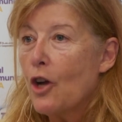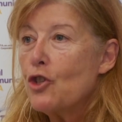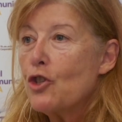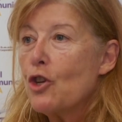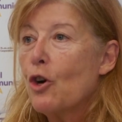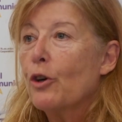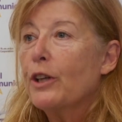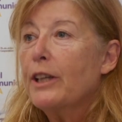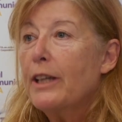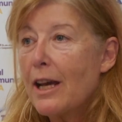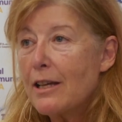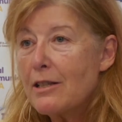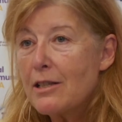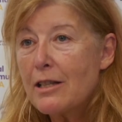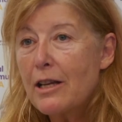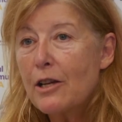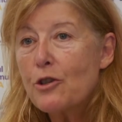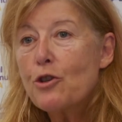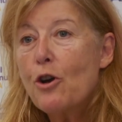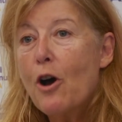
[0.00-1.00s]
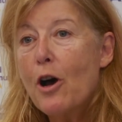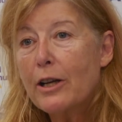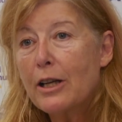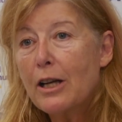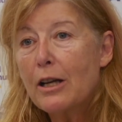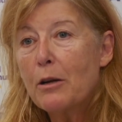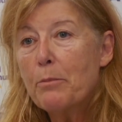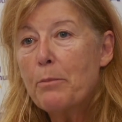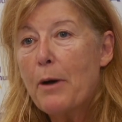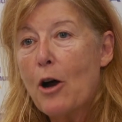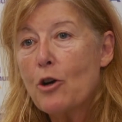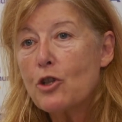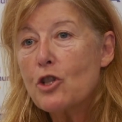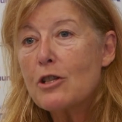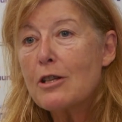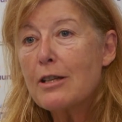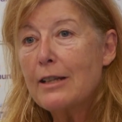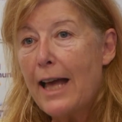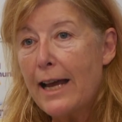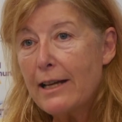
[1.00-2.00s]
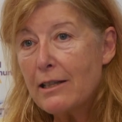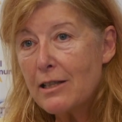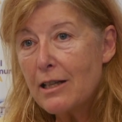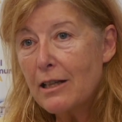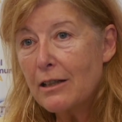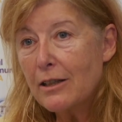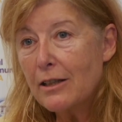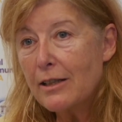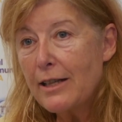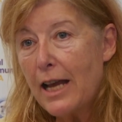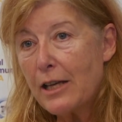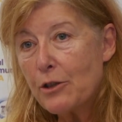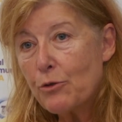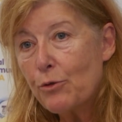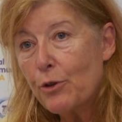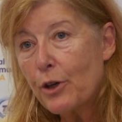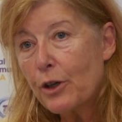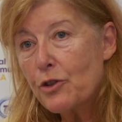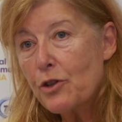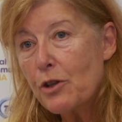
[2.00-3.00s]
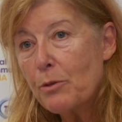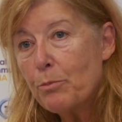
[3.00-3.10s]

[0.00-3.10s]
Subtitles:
So yes, they're talking about slicing the networks